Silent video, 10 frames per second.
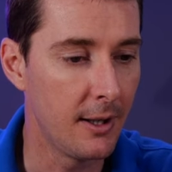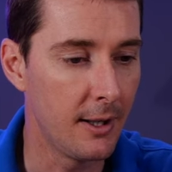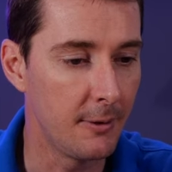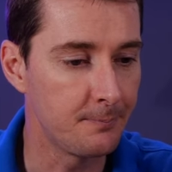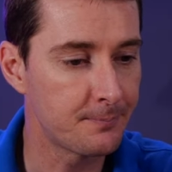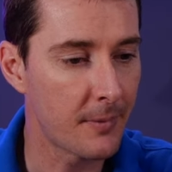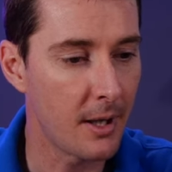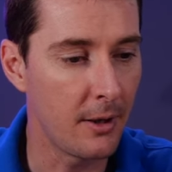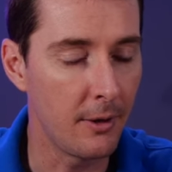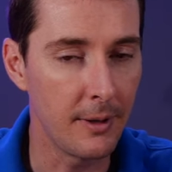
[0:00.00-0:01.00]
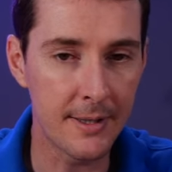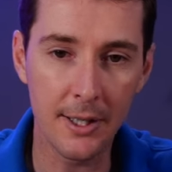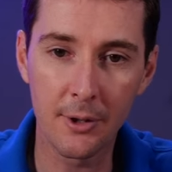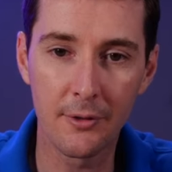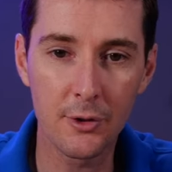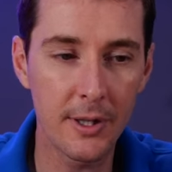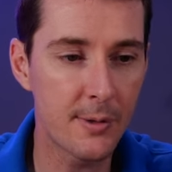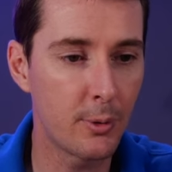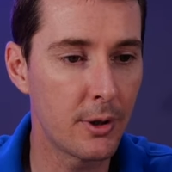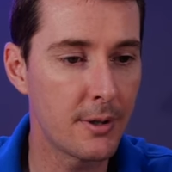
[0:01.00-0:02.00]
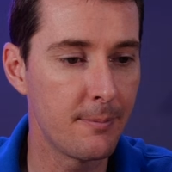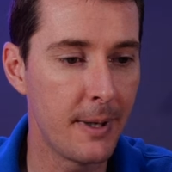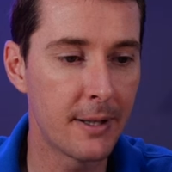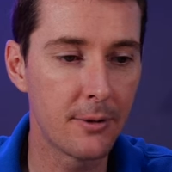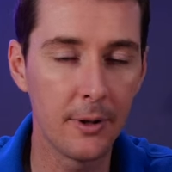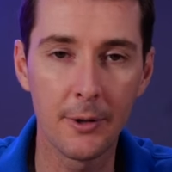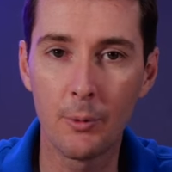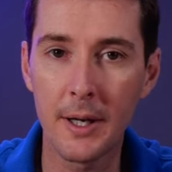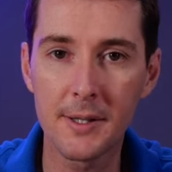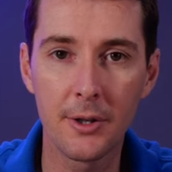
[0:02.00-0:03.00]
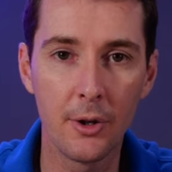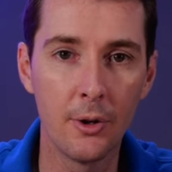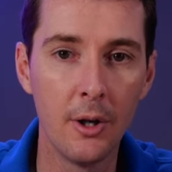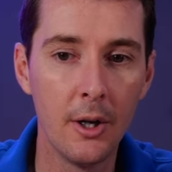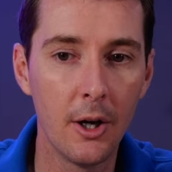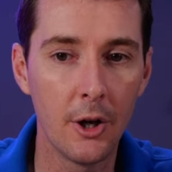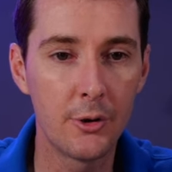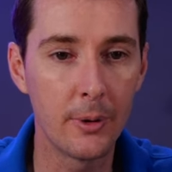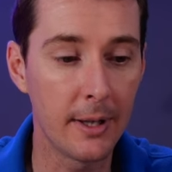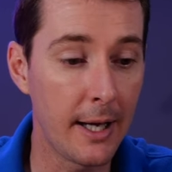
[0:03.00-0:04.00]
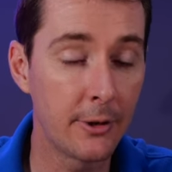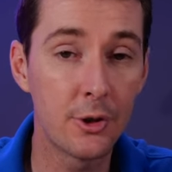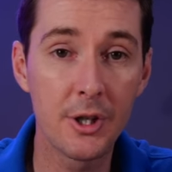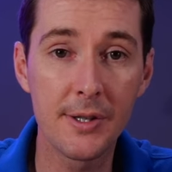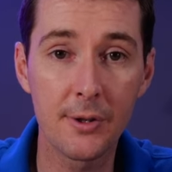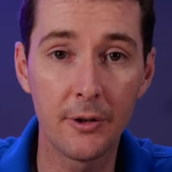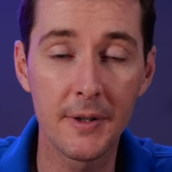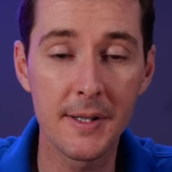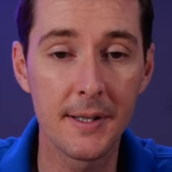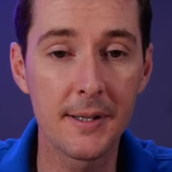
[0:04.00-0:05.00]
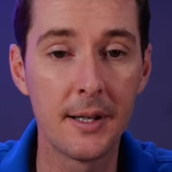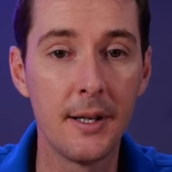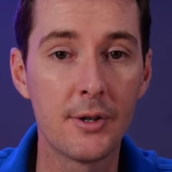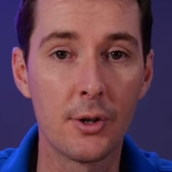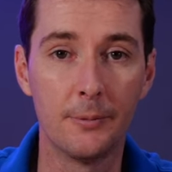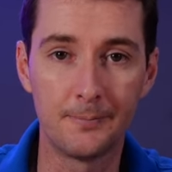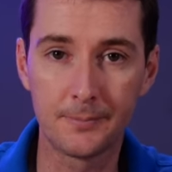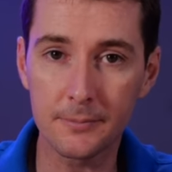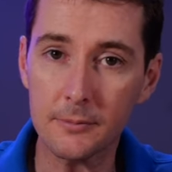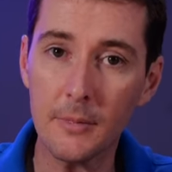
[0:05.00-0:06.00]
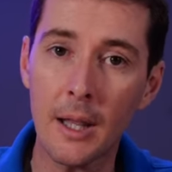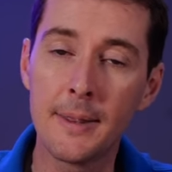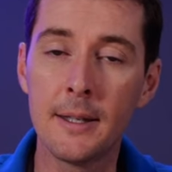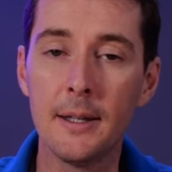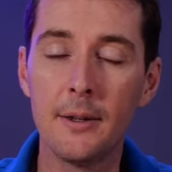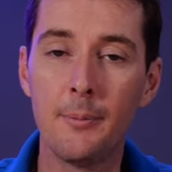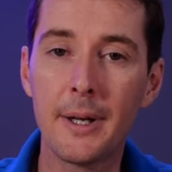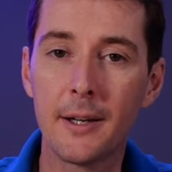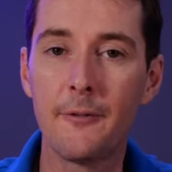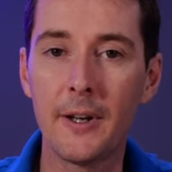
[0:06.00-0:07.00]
Um, uh, executive transport, medical and rescue, uh, doing energy services. So the, the big